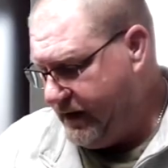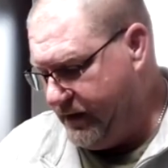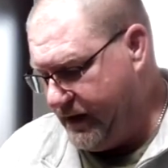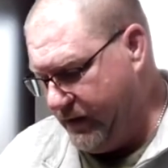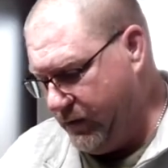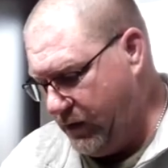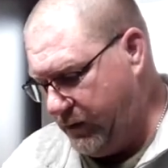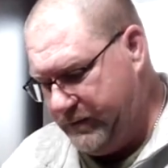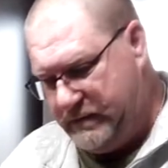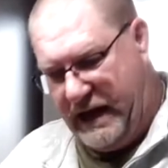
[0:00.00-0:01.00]
and then
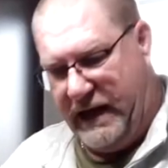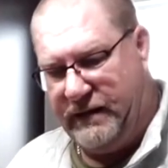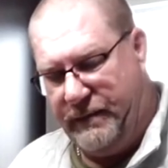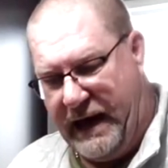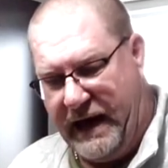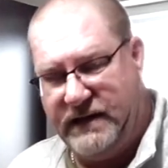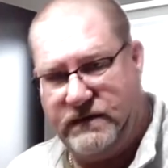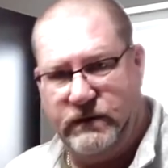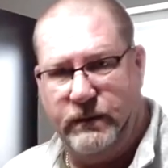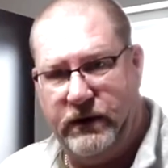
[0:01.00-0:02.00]
we'll take the
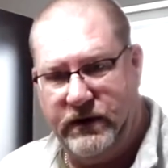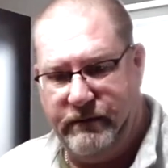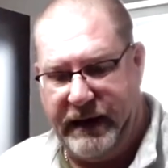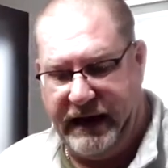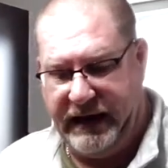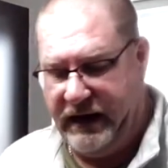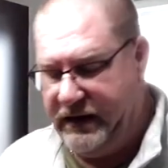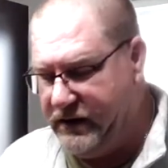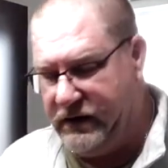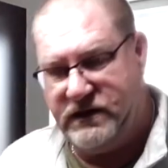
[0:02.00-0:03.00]
patties and we'll put them back in,
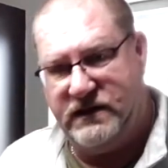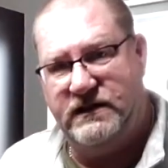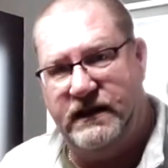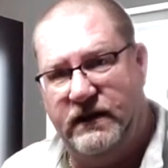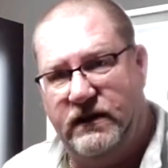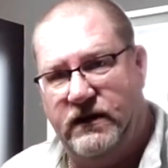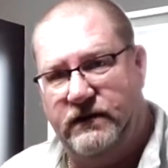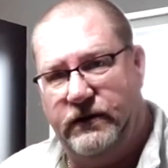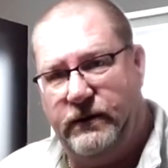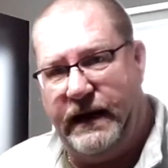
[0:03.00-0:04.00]
and it'll just sit and
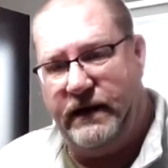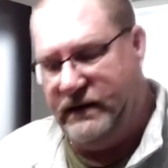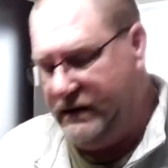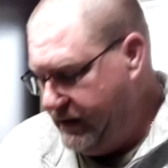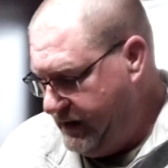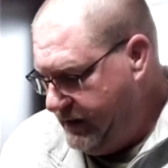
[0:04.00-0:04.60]
cook for a while, and